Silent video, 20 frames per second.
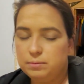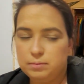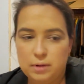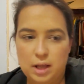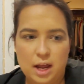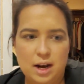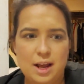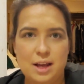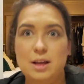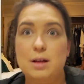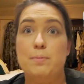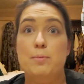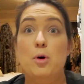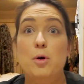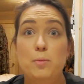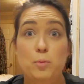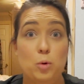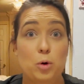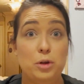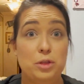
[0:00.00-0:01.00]
and I could
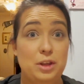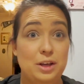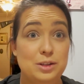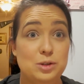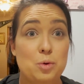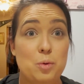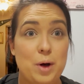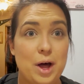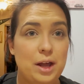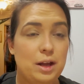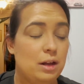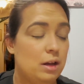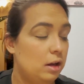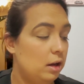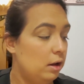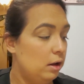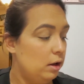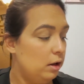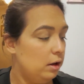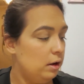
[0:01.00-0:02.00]
put more things away.
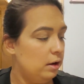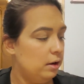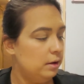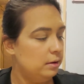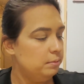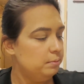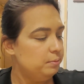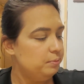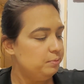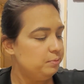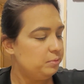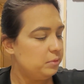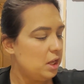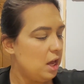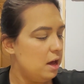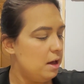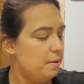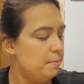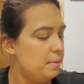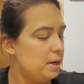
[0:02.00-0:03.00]

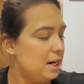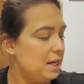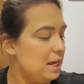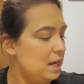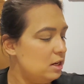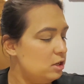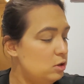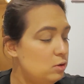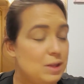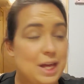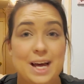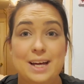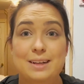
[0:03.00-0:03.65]
Um, but I can't do